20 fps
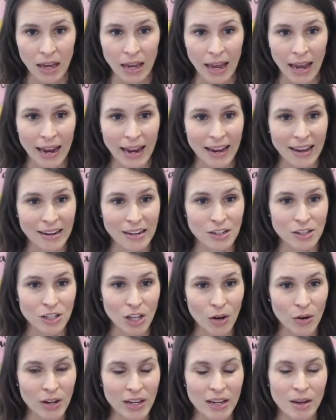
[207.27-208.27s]
And
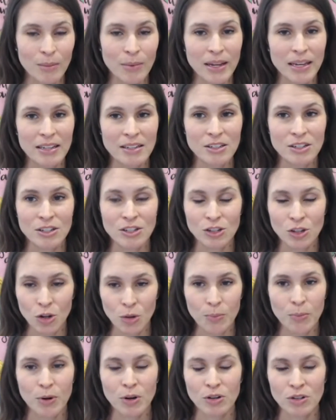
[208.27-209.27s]
sodium is
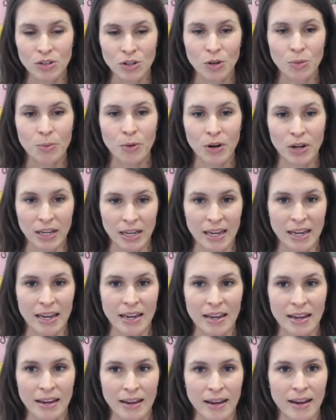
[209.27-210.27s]
super
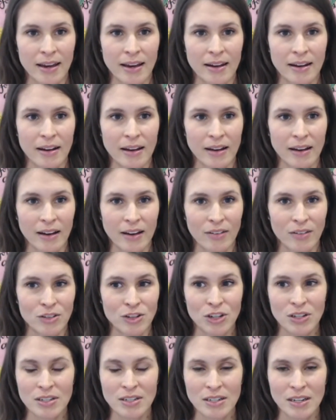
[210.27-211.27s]
key in
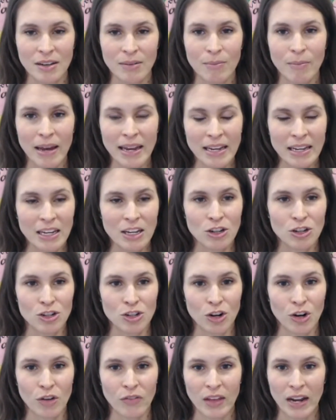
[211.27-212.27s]
just making
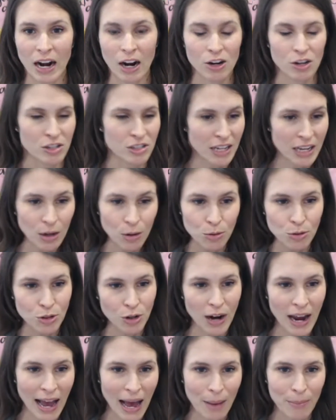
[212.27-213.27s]
sure that our cells are
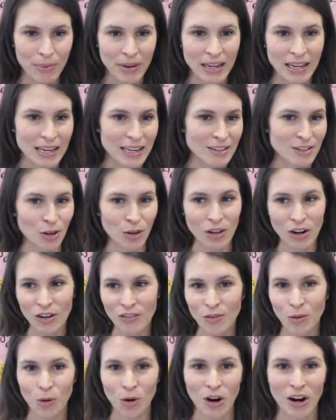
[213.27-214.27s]
happy, so
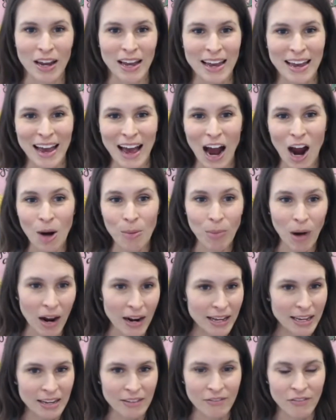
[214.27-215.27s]
therefore our
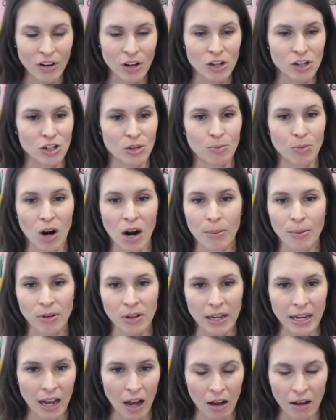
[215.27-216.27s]
body can function
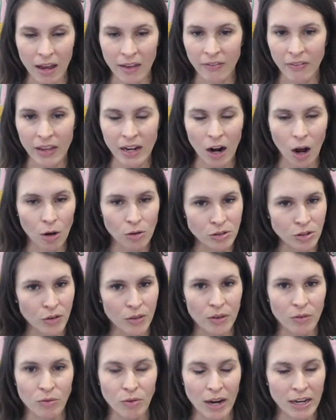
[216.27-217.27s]
properly, and then also
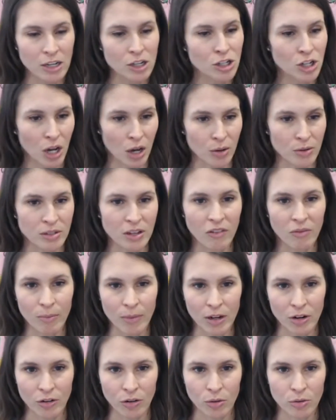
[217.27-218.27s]
the ratios of
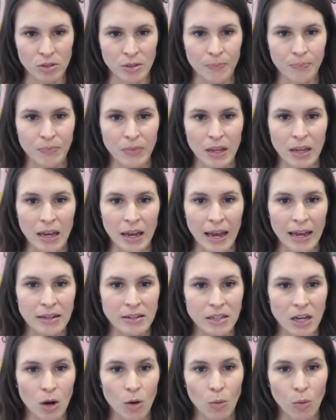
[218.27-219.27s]
minerals. And
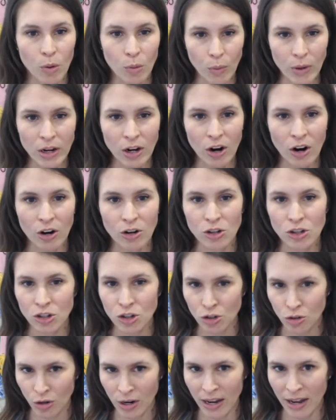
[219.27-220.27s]
so when we are
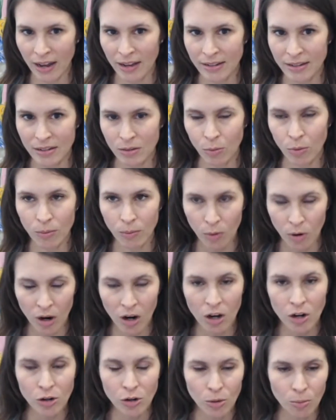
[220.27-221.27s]
stressed, when we're
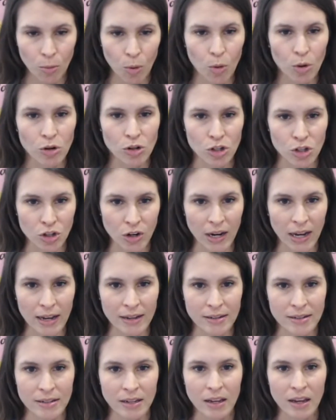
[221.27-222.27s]
under more
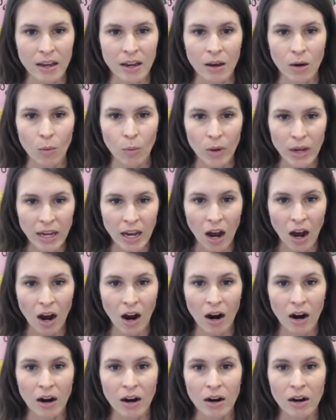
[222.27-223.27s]
stress, we
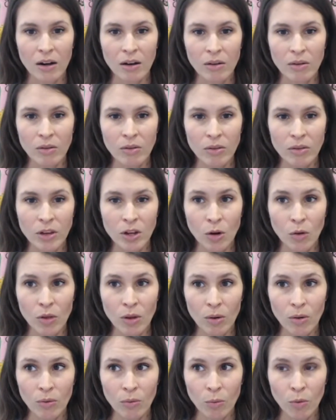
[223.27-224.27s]
are
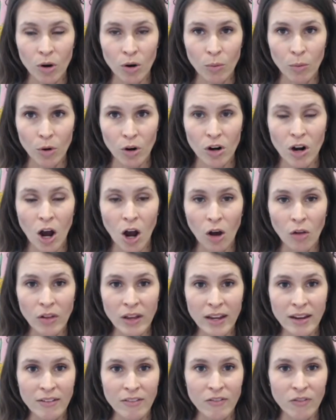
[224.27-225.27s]
we're
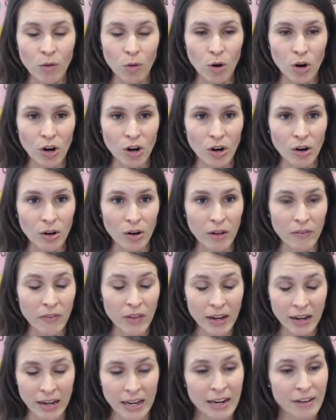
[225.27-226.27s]
calling for the
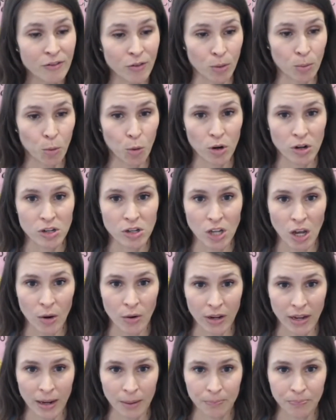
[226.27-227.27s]
need for more
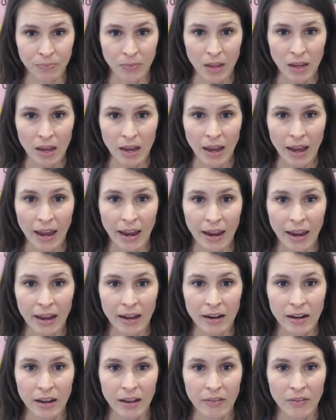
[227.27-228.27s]
sodium.
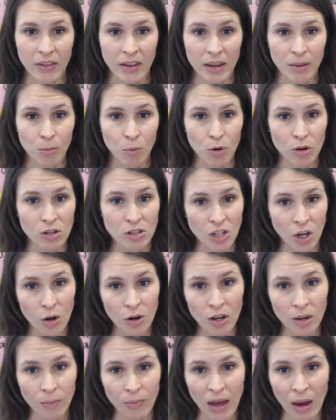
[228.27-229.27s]
And the more
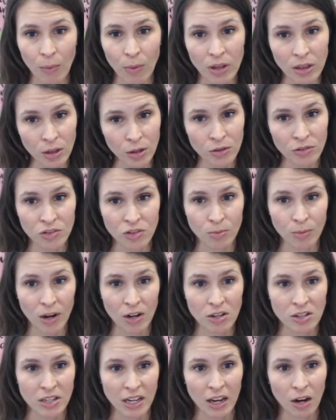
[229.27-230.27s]
sodium that we lose from our
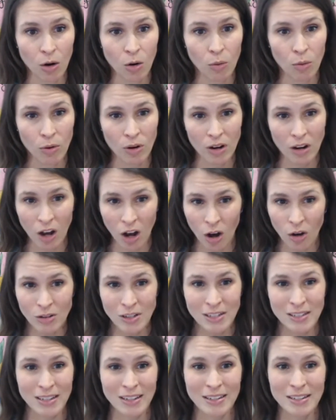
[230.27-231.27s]
cell
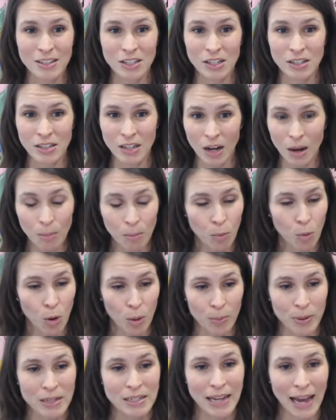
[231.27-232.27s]
causes us to dump more
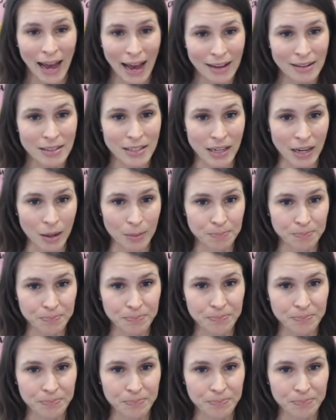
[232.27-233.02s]
potassium.